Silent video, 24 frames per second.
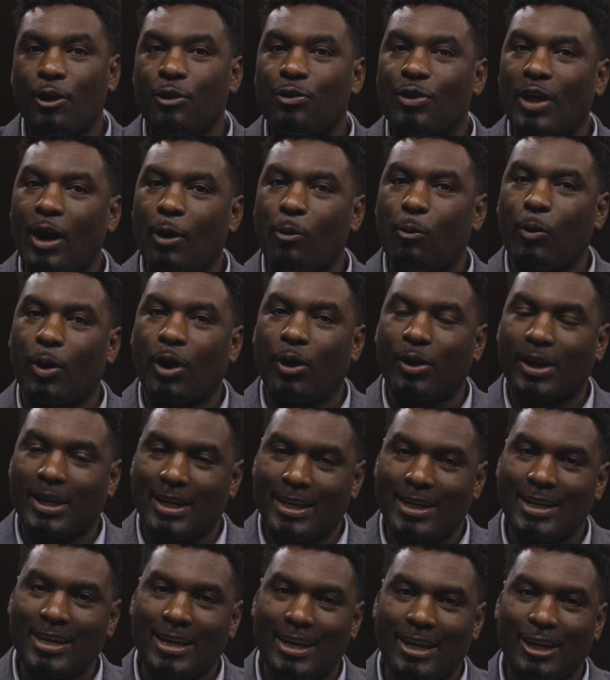that where
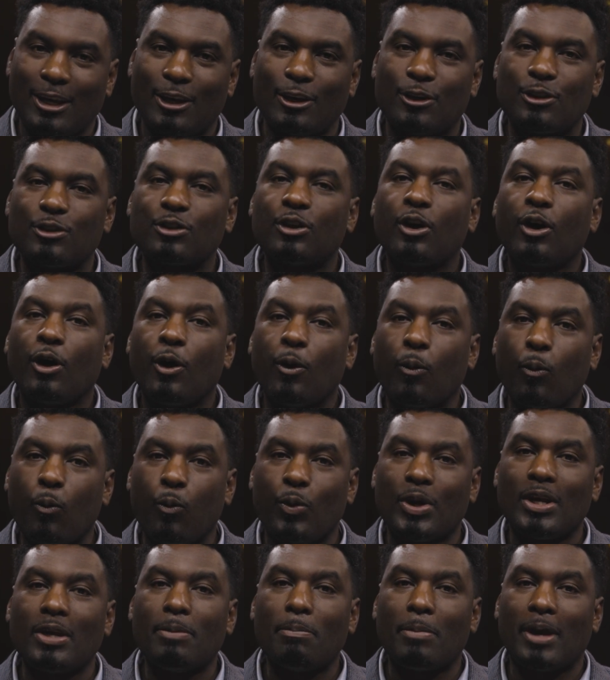he is,
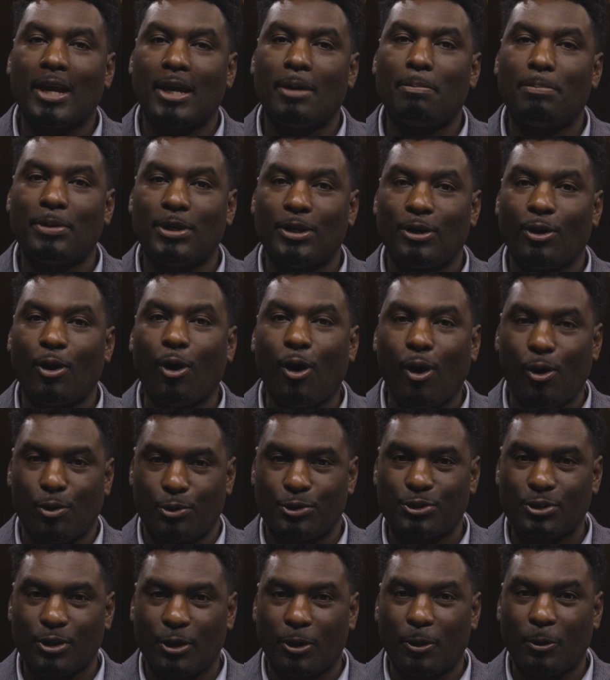we may be
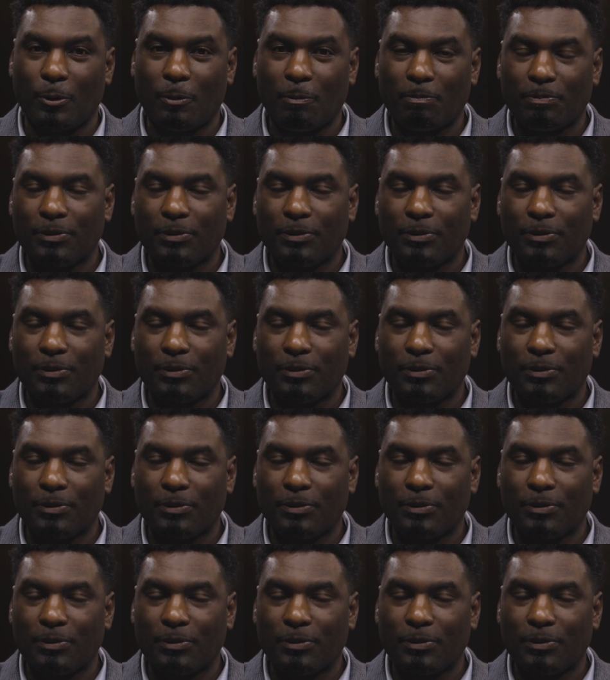also